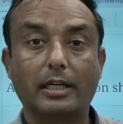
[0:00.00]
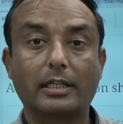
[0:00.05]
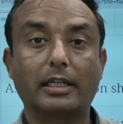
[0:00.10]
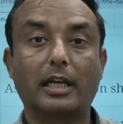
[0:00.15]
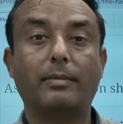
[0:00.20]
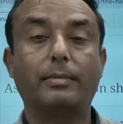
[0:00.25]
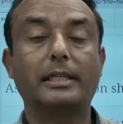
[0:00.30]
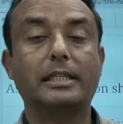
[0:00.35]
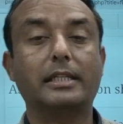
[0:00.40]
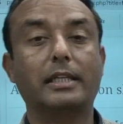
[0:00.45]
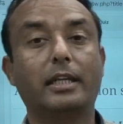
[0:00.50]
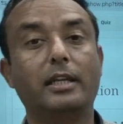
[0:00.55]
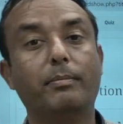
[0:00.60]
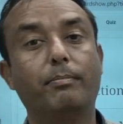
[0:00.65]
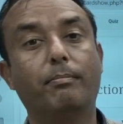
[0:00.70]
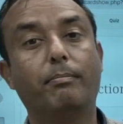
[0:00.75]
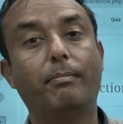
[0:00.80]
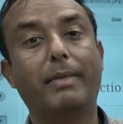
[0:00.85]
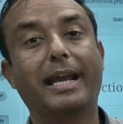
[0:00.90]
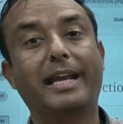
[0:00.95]
basically
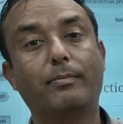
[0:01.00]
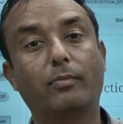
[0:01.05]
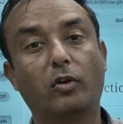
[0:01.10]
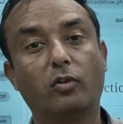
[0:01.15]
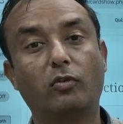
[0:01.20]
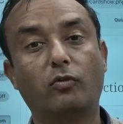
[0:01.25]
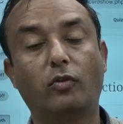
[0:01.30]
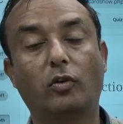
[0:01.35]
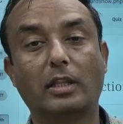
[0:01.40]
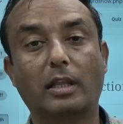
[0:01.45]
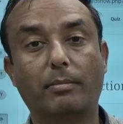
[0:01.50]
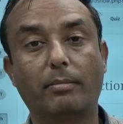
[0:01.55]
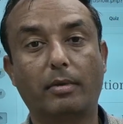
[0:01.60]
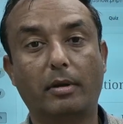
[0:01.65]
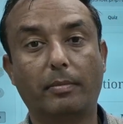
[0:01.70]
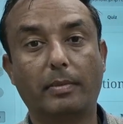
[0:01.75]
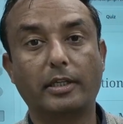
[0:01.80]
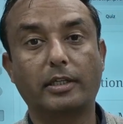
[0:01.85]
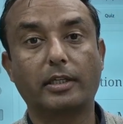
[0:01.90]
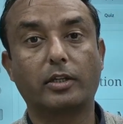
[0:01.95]
backbone for the
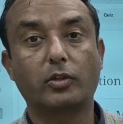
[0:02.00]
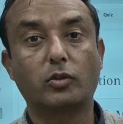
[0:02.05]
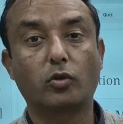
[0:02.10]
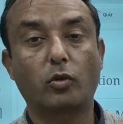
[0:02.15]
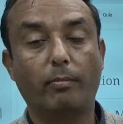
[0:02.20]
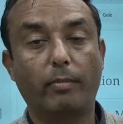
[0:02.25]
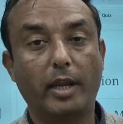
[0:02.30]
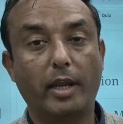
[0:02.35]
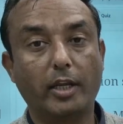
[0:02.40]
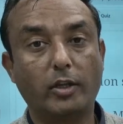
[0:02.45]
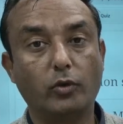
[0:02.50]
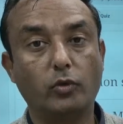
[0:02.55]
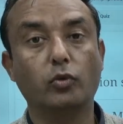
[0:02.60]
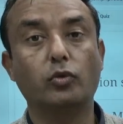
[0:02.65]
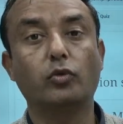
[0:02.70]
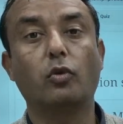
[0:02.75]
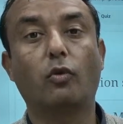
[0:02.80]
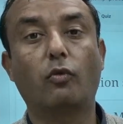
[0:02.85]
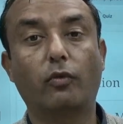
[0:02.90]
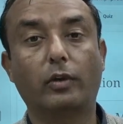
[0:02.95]
preparation, so make use of
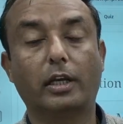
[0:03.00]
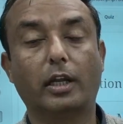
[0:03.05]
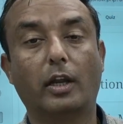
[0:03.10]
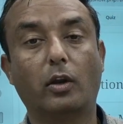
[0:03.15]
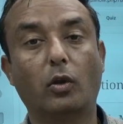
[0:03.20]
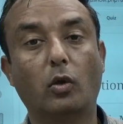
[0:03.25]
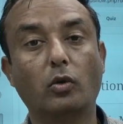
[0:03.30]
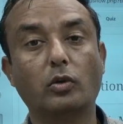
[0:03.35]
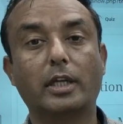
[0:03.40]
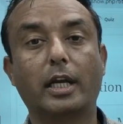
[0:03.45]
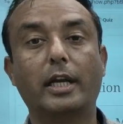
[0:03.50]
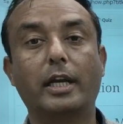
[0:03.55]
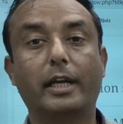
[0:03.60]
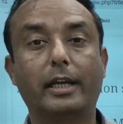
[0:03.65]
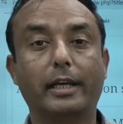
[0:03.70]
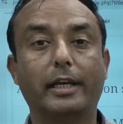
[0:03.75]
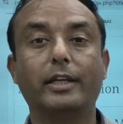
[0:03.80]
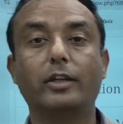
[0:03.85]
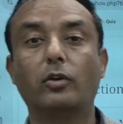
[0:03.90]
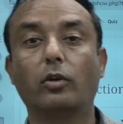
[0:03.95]
it alongside reading
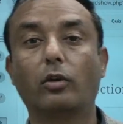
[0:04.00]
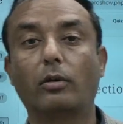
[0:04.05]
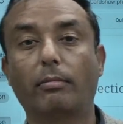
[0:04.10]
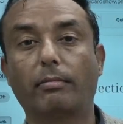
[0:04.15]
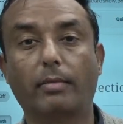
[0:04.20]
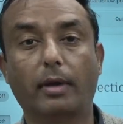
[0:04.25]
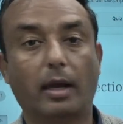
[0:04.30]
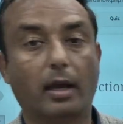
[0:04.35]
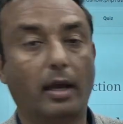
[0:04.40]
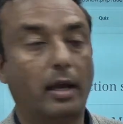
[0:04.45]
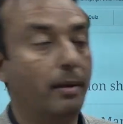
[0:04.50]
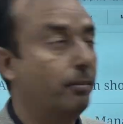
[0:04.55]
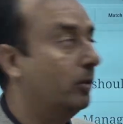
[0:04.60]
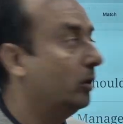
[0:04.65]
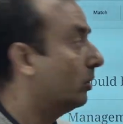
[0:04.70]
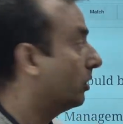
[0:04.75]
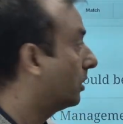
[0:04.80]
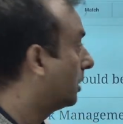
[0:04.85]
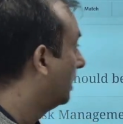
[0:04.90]
your book.